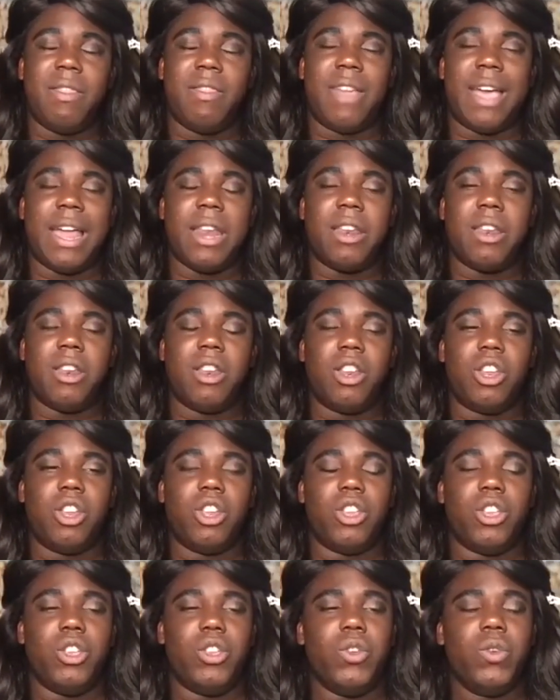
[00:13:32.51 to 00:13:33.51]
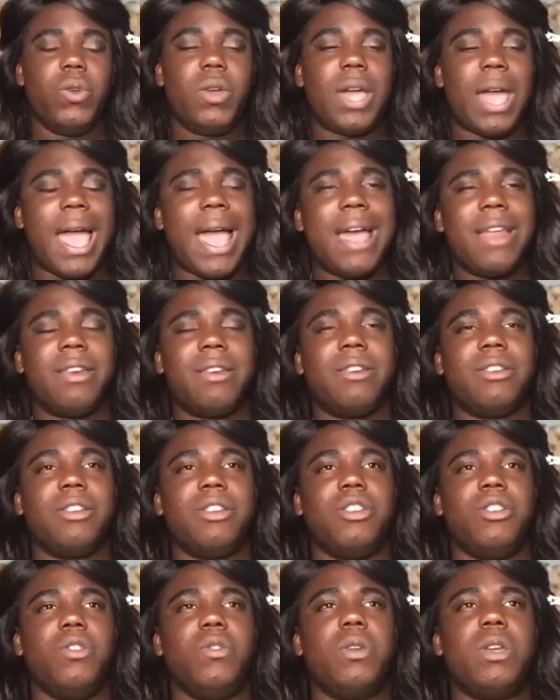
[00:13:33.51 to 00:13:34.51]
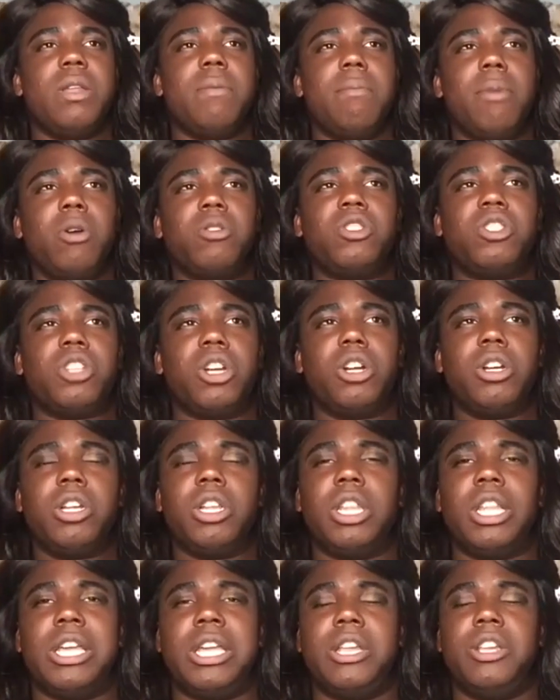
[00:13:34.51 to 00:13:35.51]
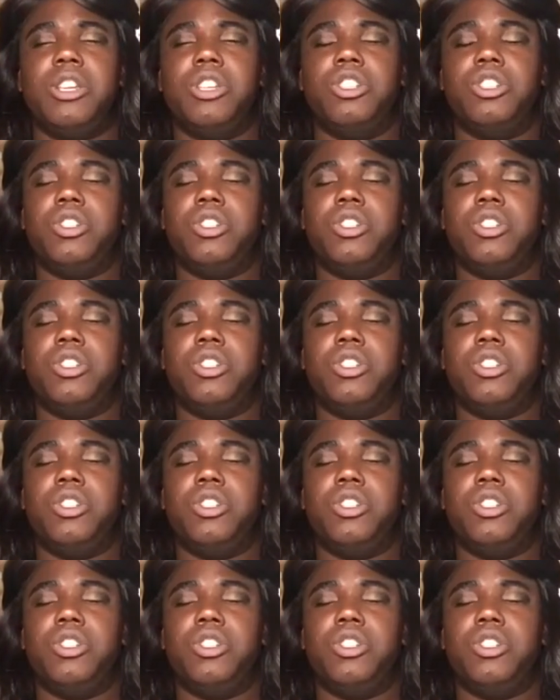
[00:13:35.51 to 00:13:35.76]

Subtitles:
that you can most certainly